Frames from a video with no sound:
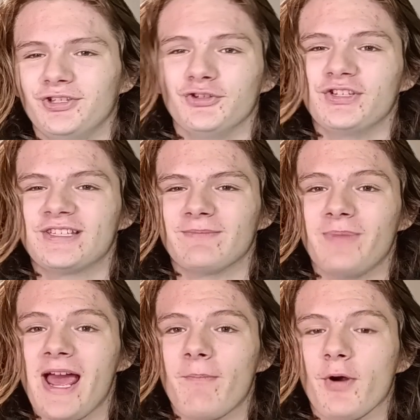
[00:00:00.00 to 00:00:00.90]
you're just a
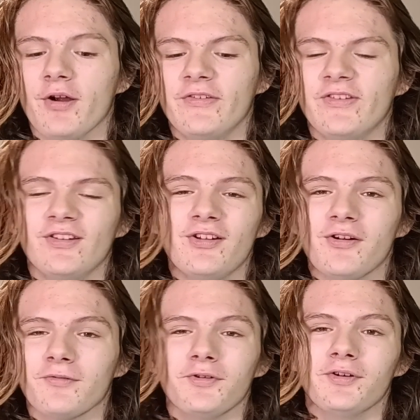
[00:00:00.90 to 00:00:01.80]
bad person. You
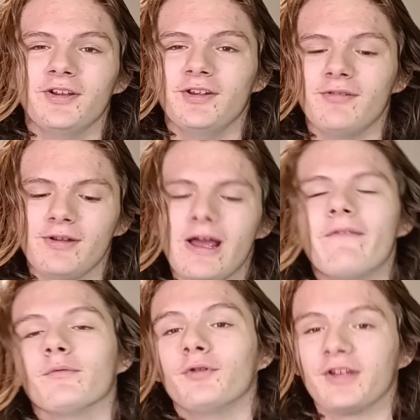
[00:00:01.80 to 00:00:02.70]
don't really, you, you
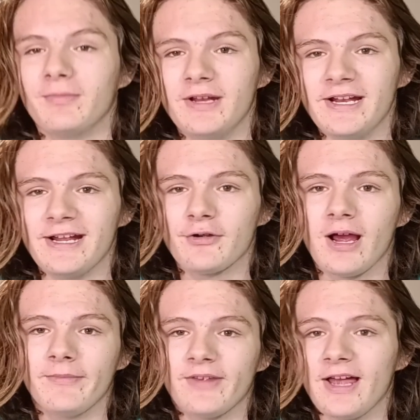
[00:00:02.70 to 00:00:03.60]
haven't really committed any
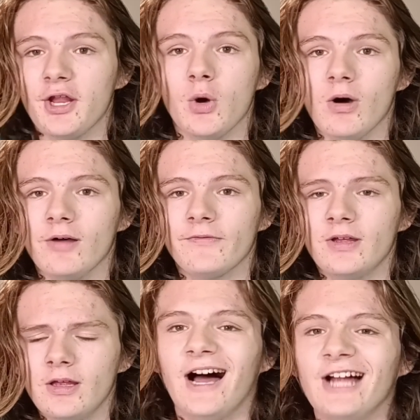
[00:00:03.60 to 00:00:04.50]
crimes that I know of.
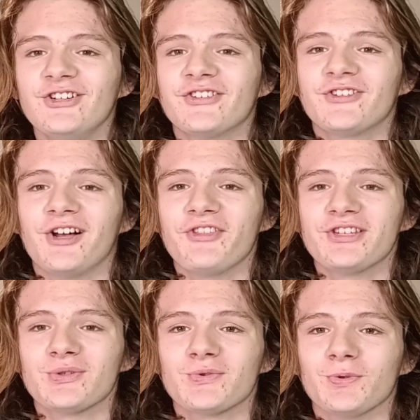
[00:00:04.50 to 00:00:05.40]
I just thought
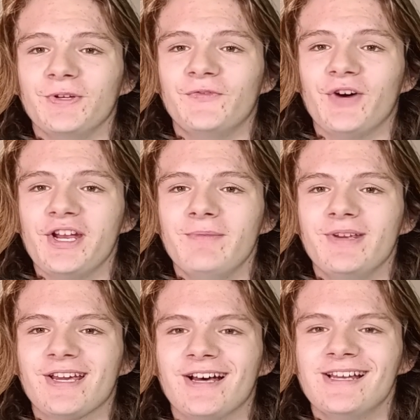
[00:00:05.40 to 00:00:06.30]
this was really funny
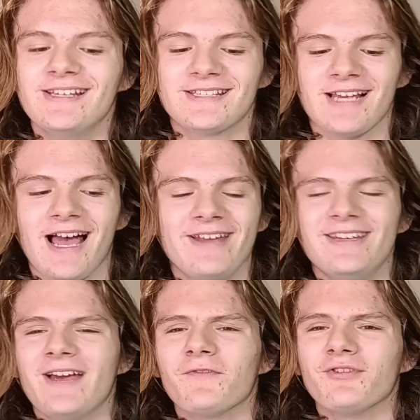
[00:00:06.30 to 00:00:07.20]
because I
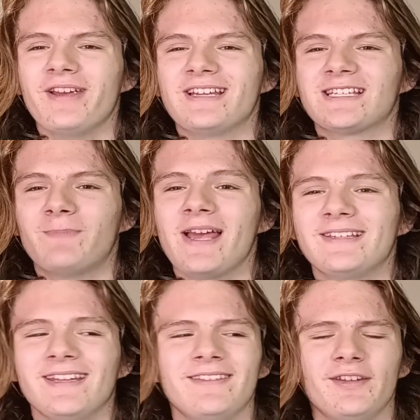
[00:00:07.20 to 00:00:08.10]
never
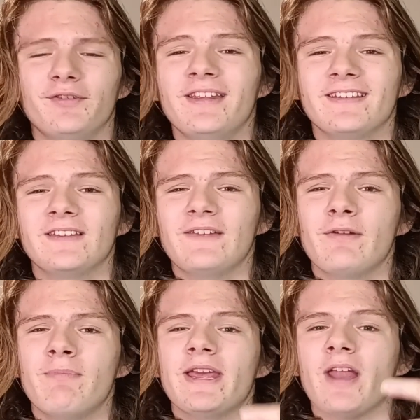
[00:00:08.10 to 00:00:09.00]
expected to this
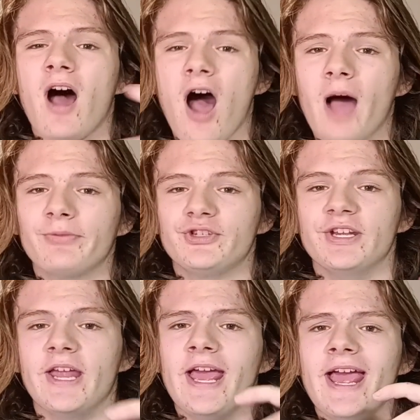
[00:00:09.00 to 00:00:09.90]
even be an
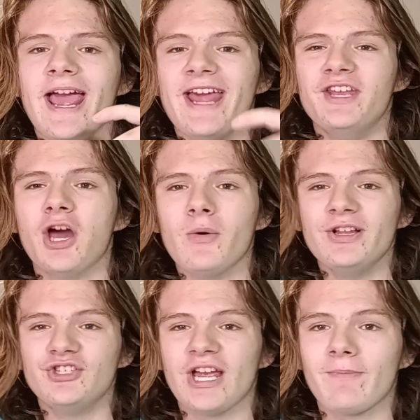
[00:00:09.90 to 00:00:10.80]
option. And
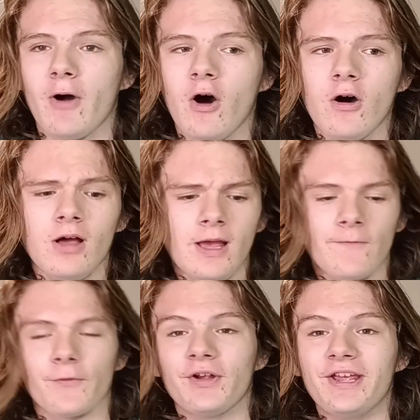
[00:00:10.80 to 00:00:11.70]
knowing Jake Paul,
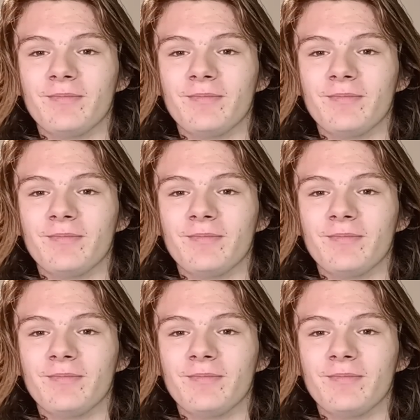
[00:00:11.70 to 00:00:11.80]
for